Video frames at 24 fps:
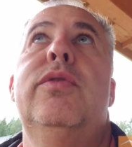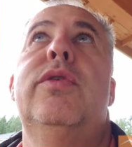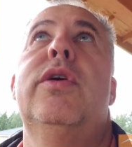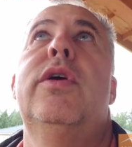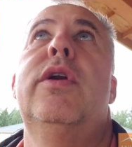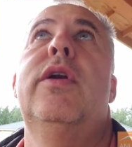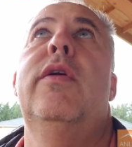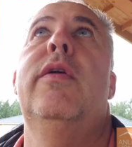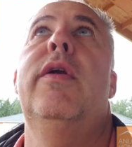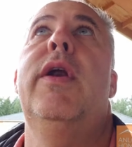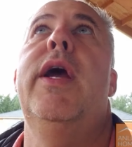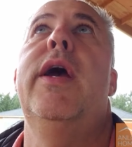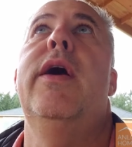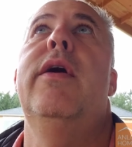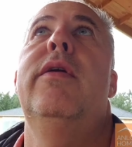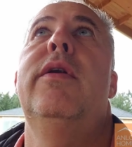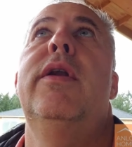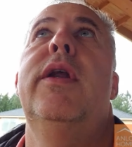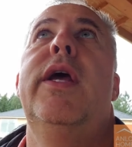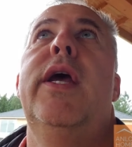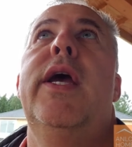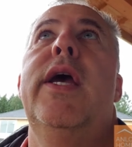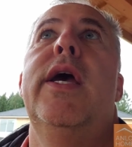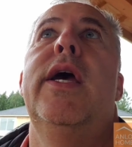turn around,
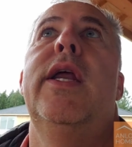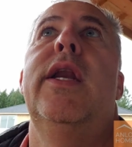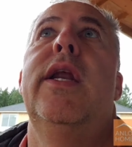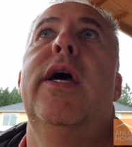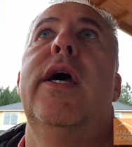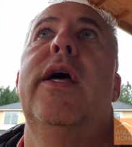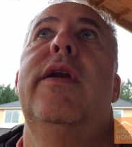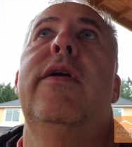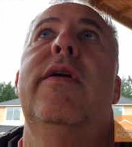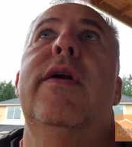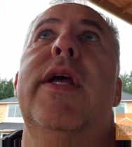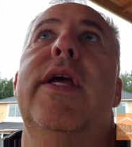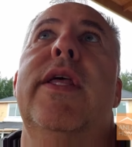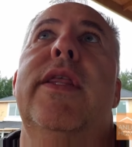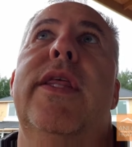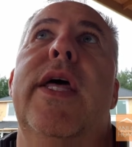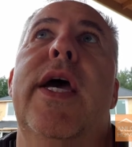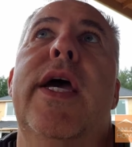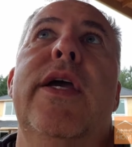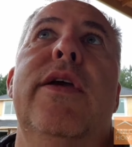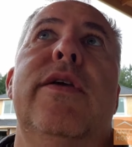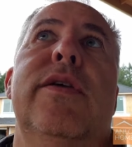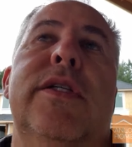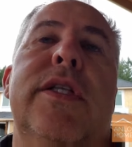and underneath
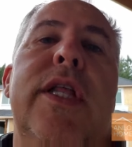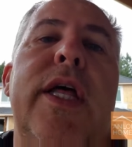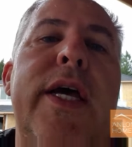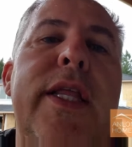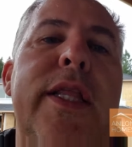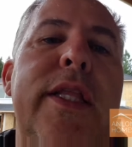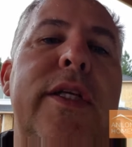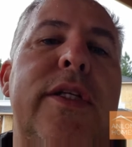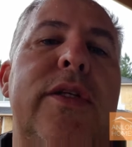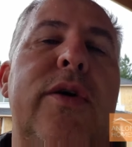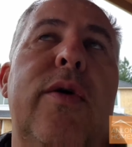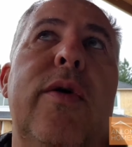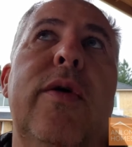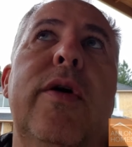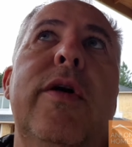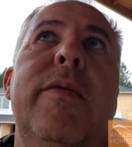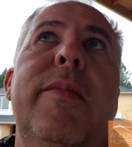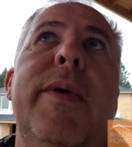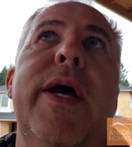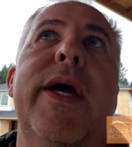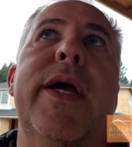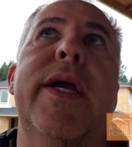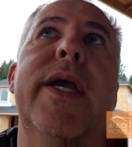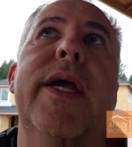that you slide this corner
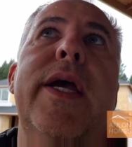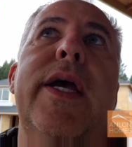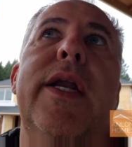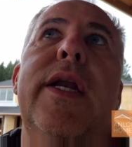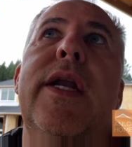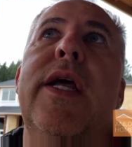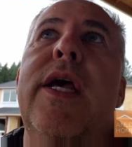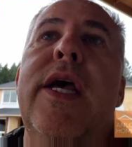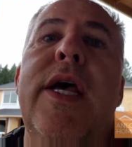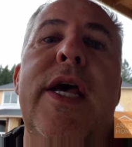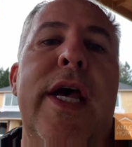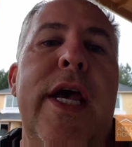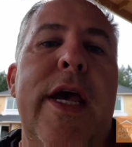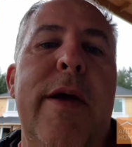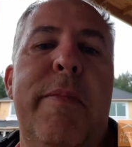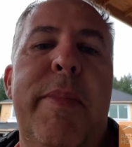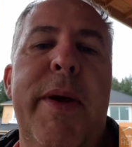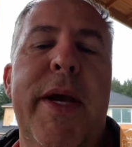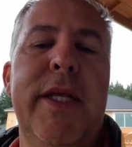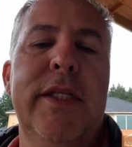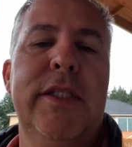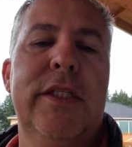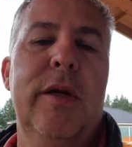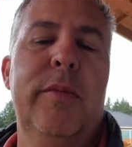back in. It
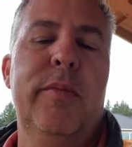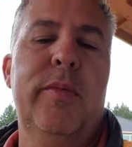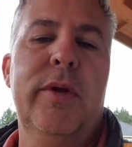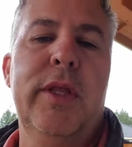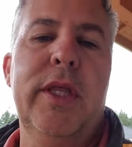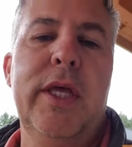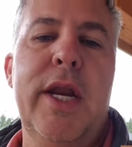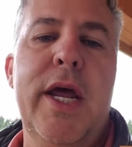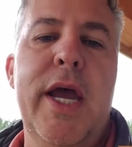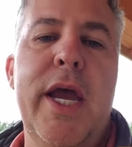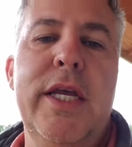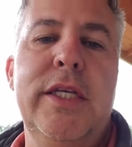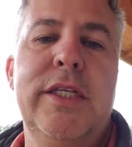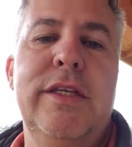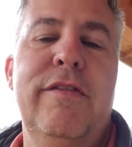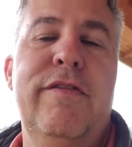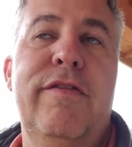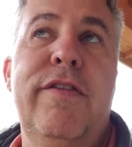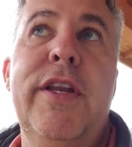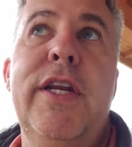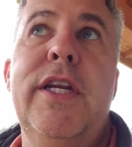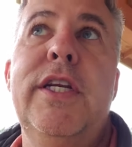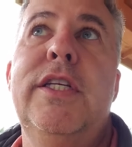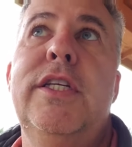paints up really nice. It
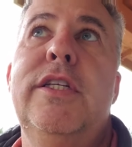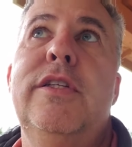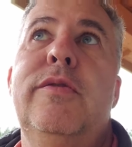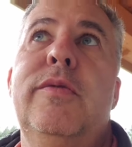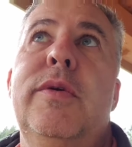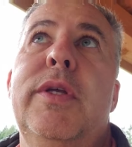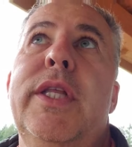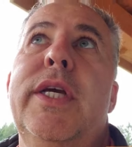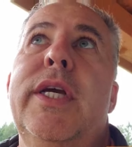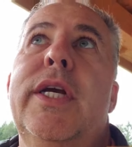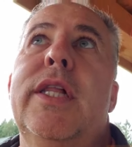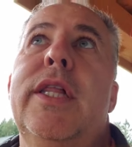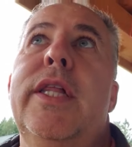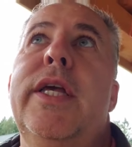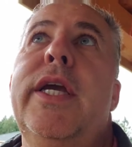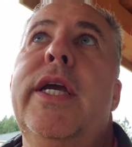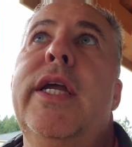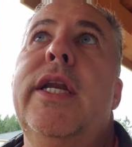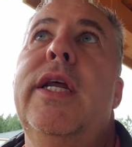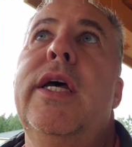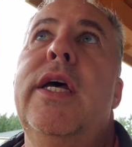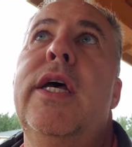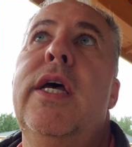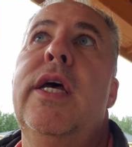finishes really
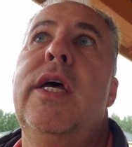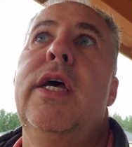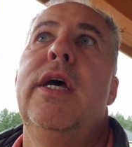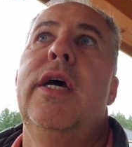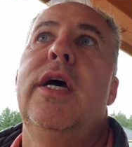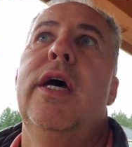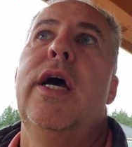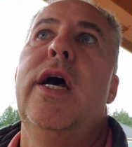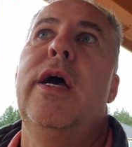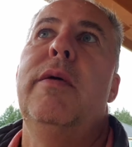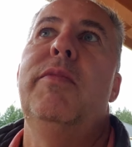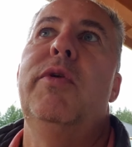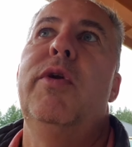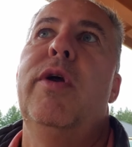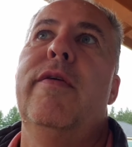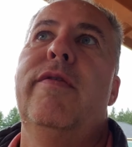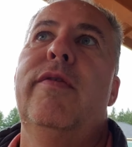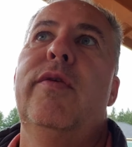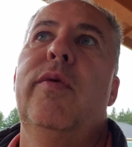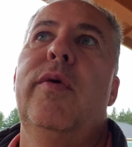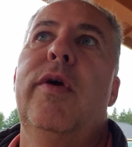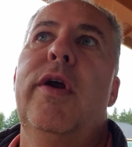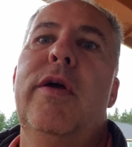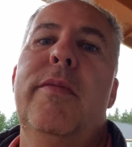clean. You don't
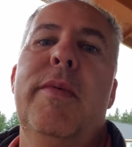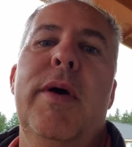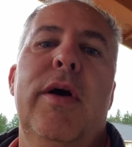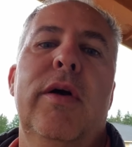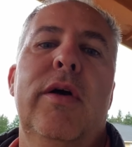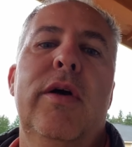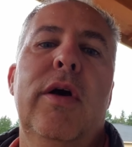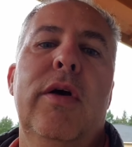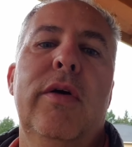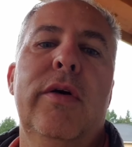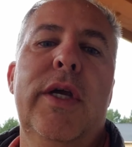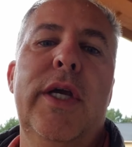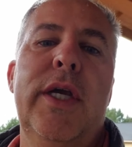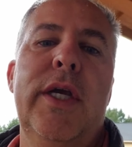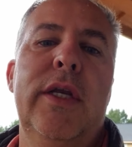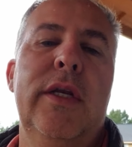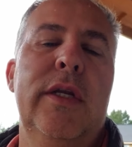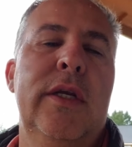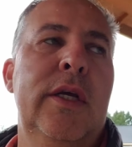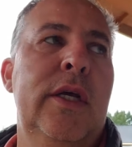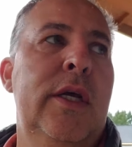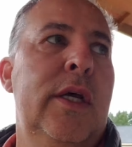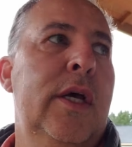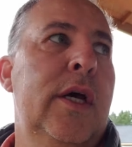have to worry about caulking,
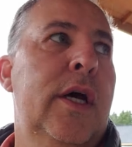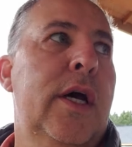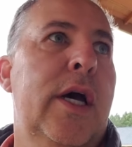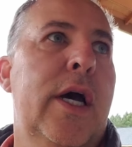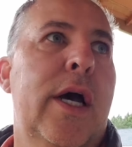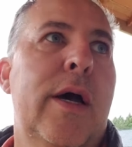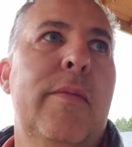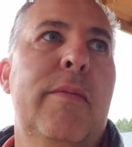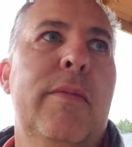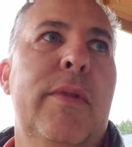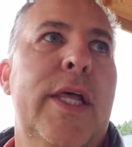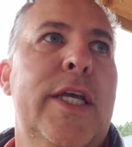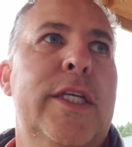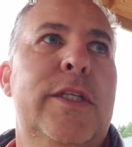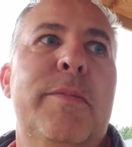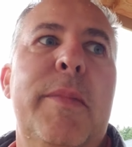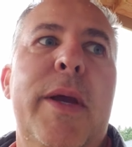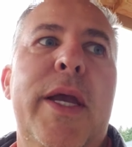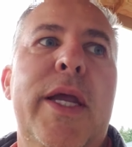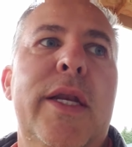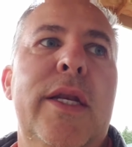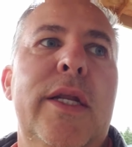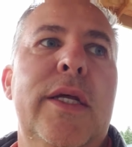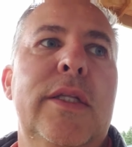less
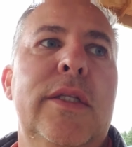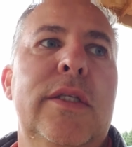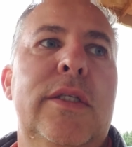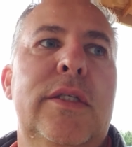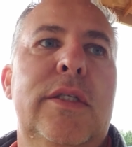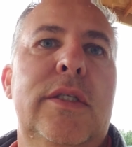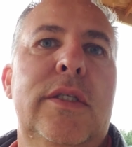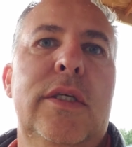maintenance.